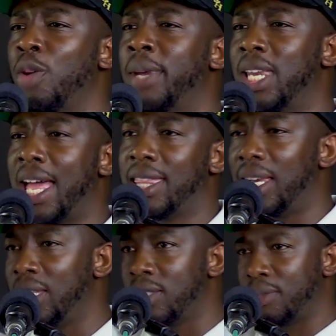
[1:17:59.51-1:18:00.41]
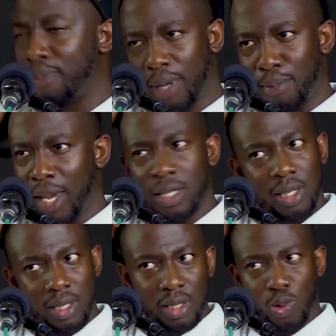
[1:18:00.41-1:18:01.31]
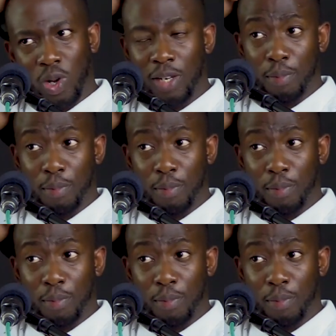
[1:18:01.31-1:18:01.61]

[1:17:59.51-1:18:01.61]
so many other lists, but my TT is the